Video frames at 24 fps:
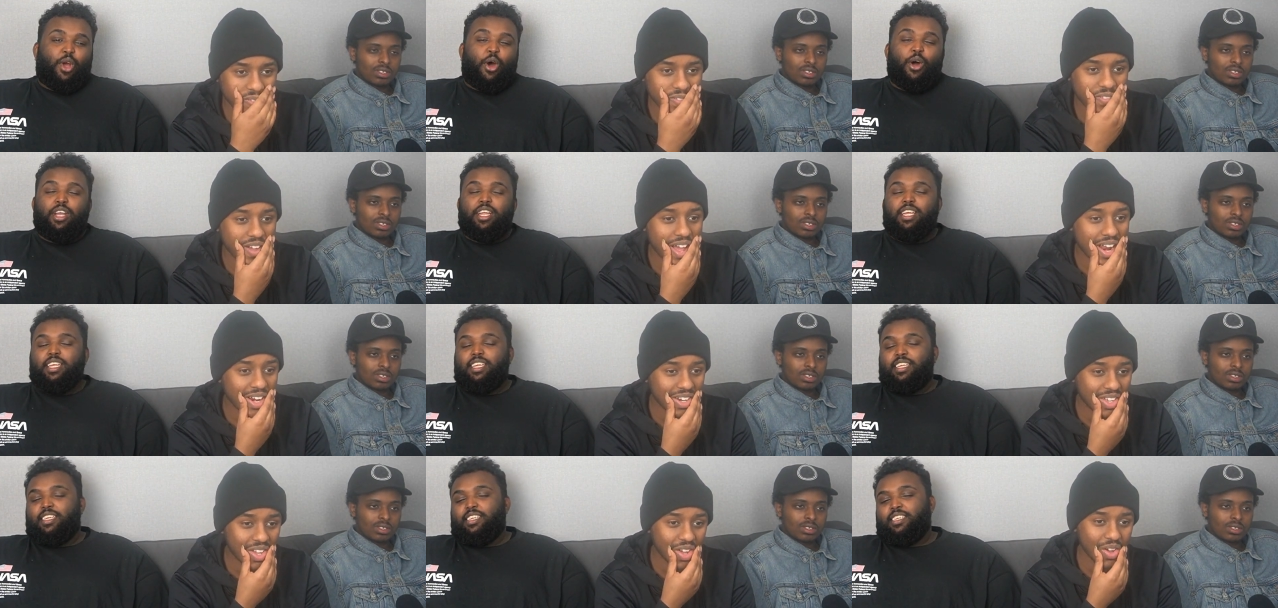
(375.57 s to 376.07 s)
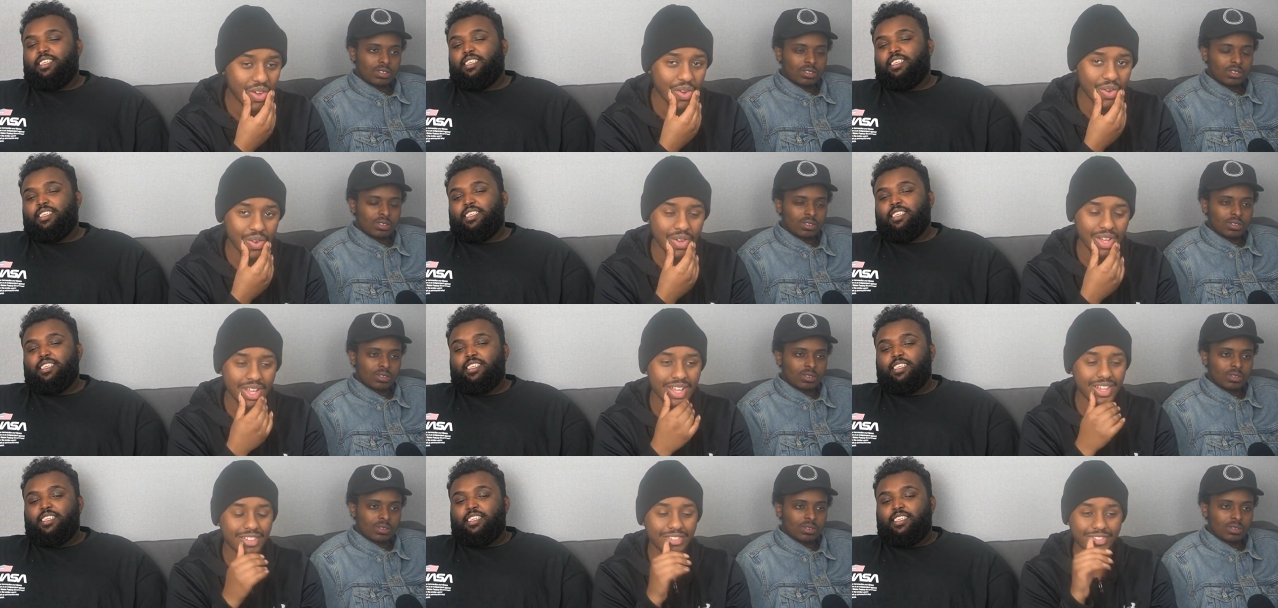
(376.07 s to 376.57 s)

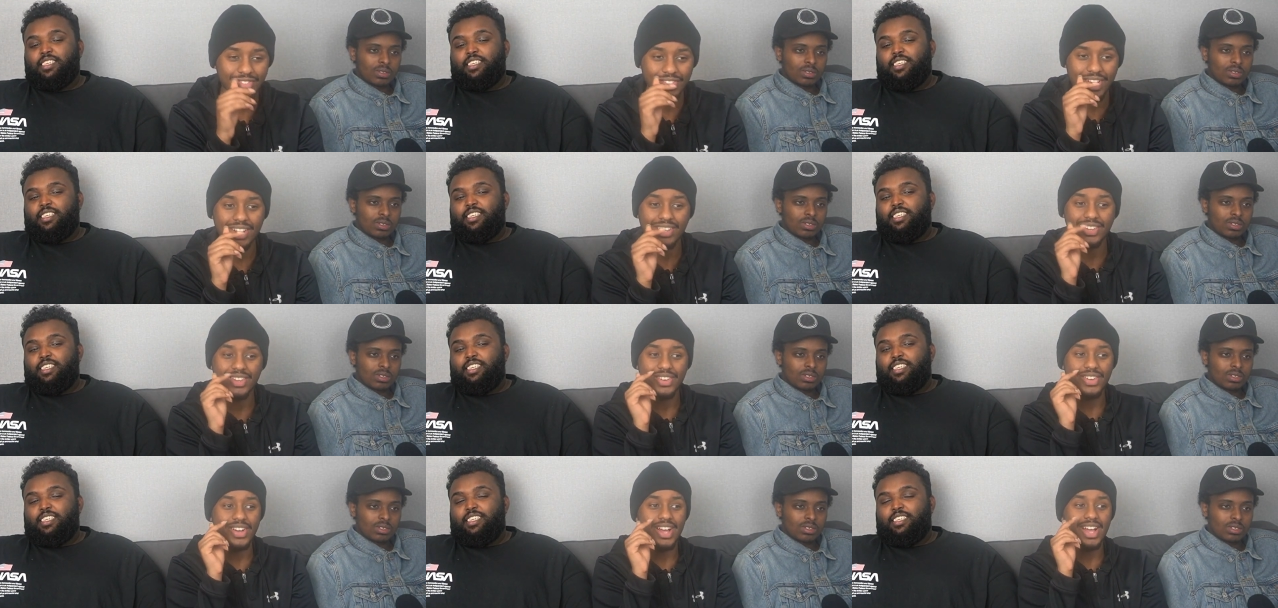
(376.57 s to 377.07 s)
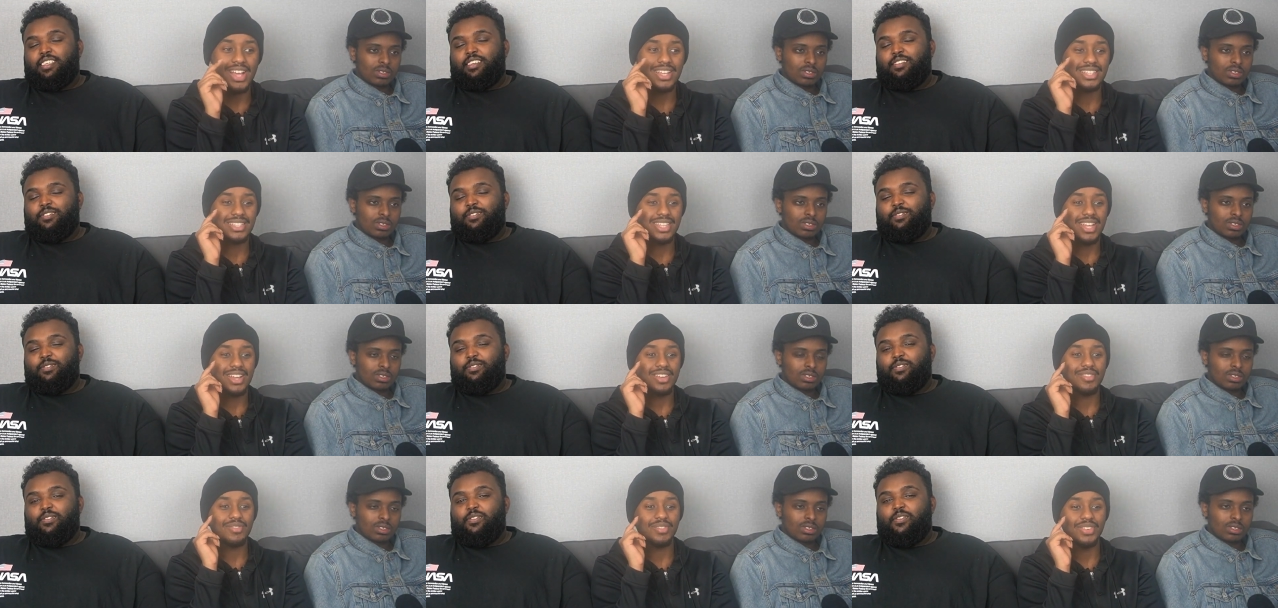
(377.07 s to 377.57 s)
Speaker 1: Falco, Falco
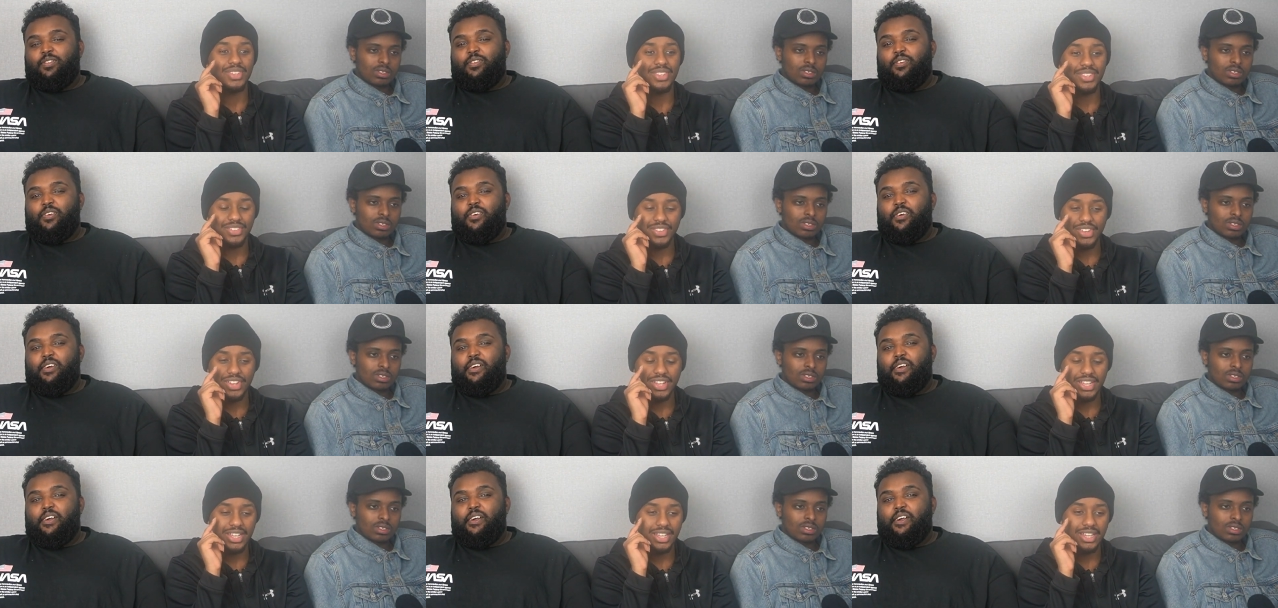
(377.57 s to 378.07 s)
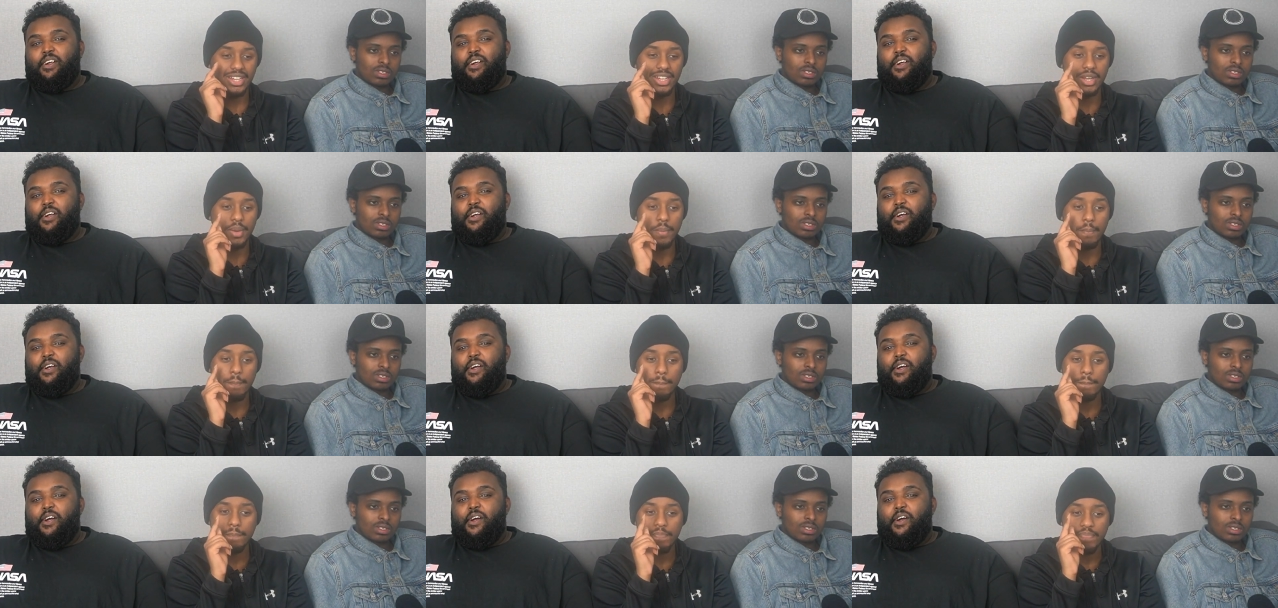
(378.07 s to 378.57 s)
has that
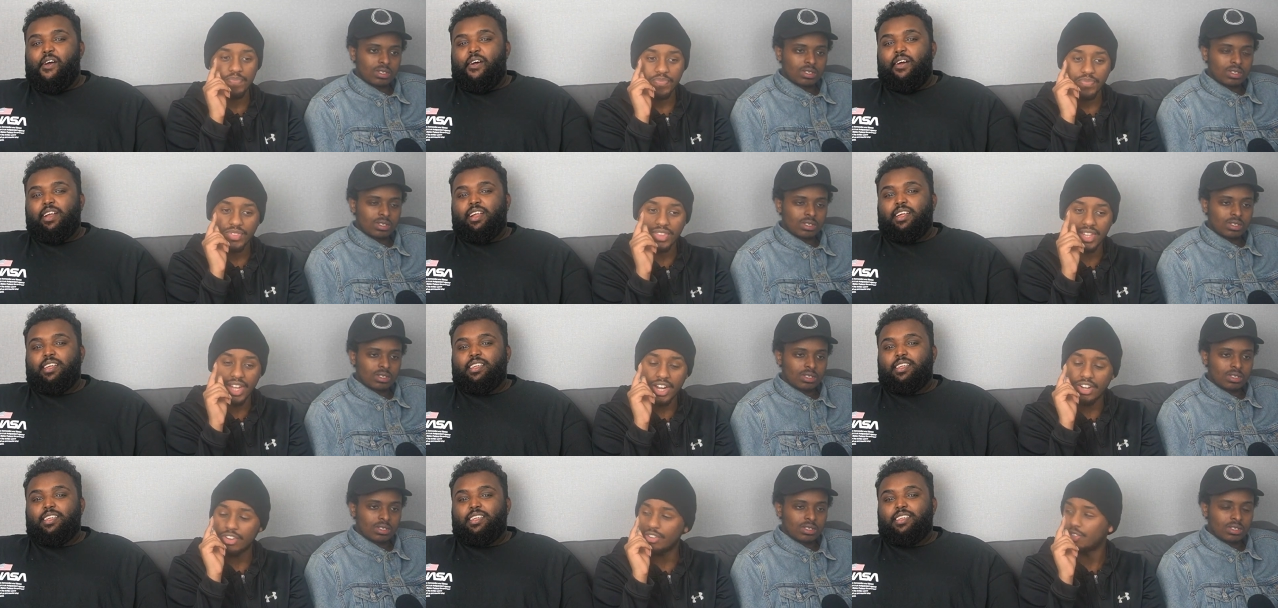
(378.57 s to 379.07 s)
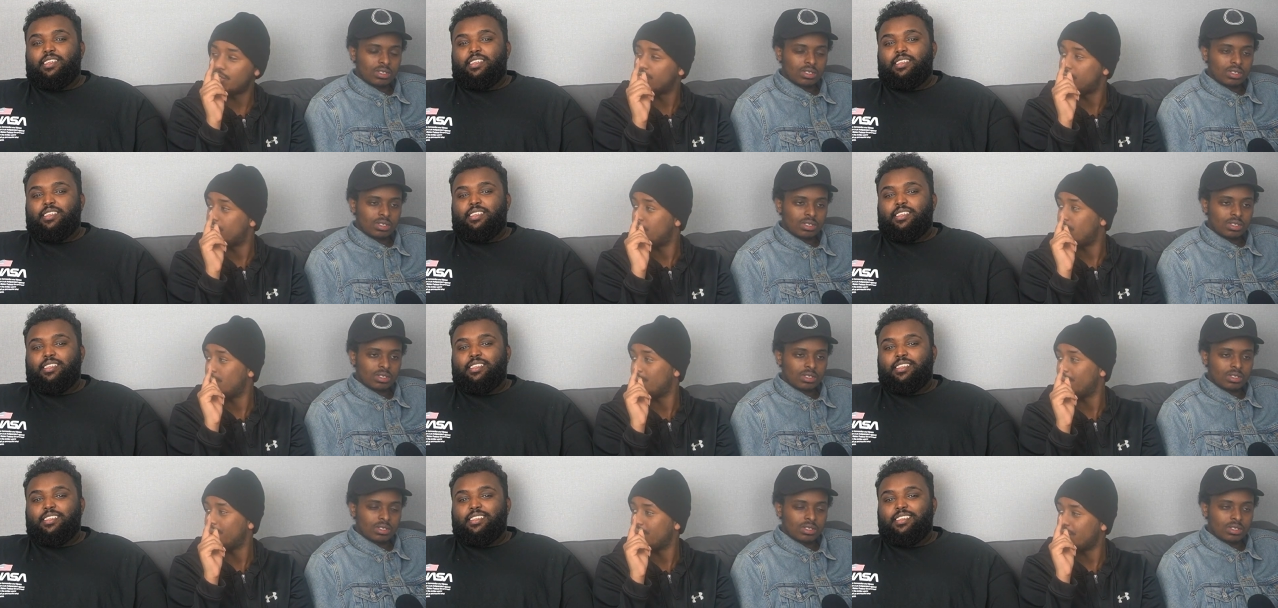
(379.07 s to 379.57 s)
motherfucking
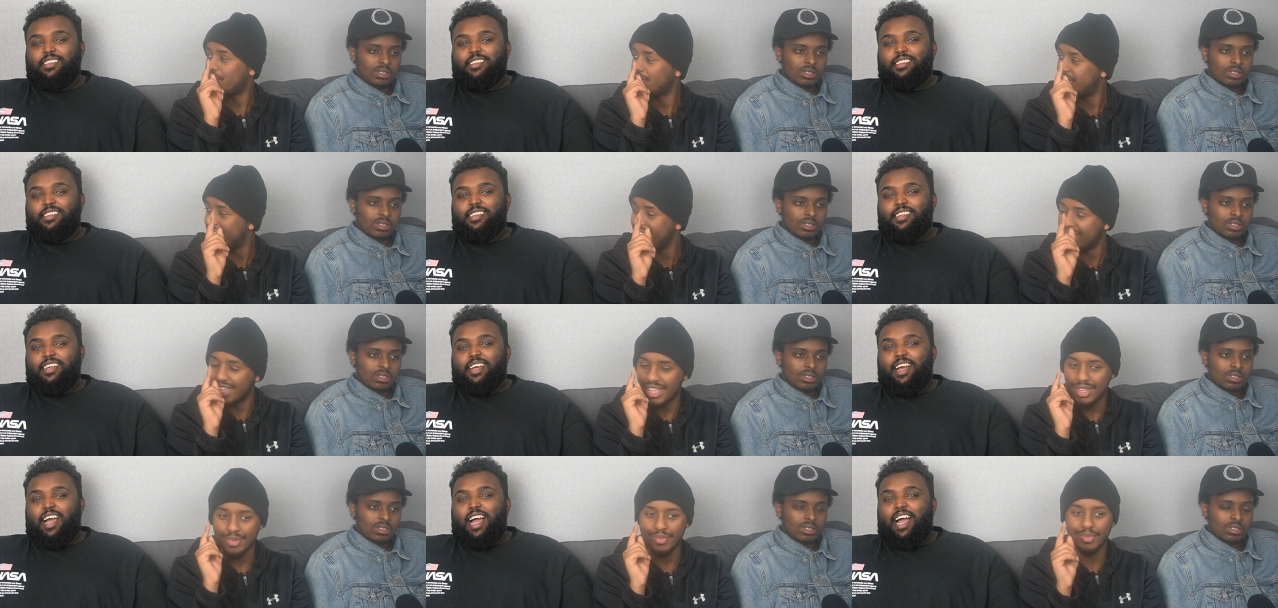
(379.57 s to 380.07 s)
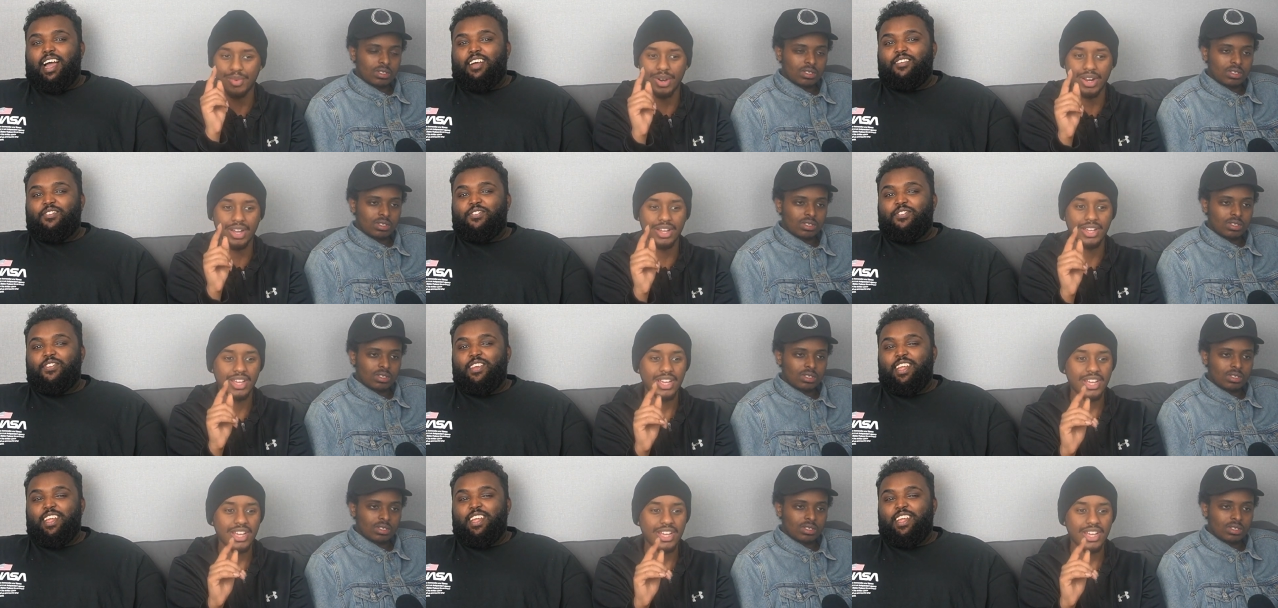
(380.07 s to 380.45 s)
Naruto in him, bro.